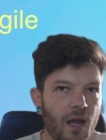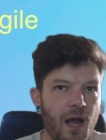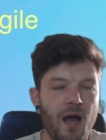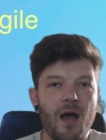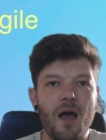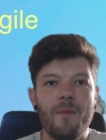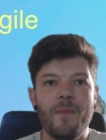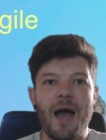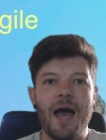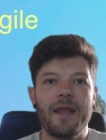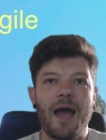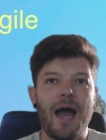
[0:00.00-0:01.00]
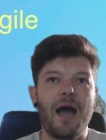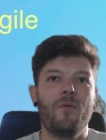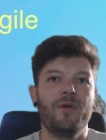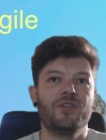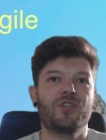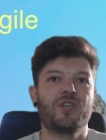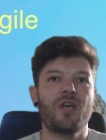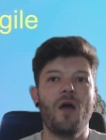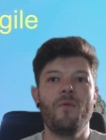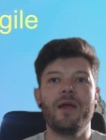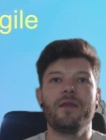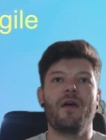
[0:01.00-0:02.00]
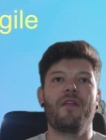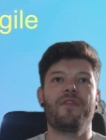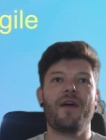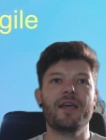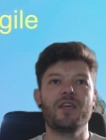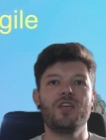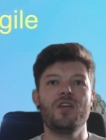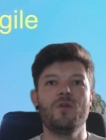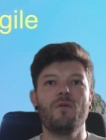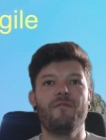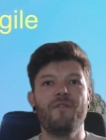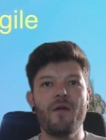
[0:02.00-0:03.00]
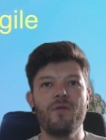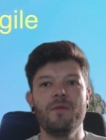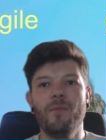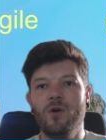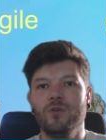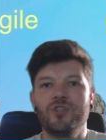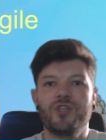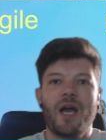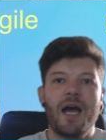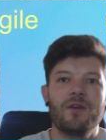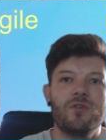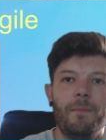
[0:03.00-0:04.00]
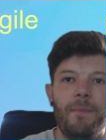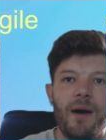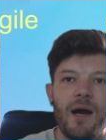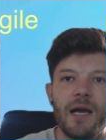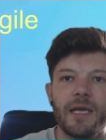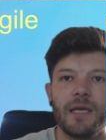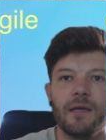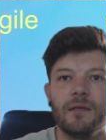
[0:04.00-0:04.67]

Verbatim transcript: um, and how it's going. Thank you very much and goodbye.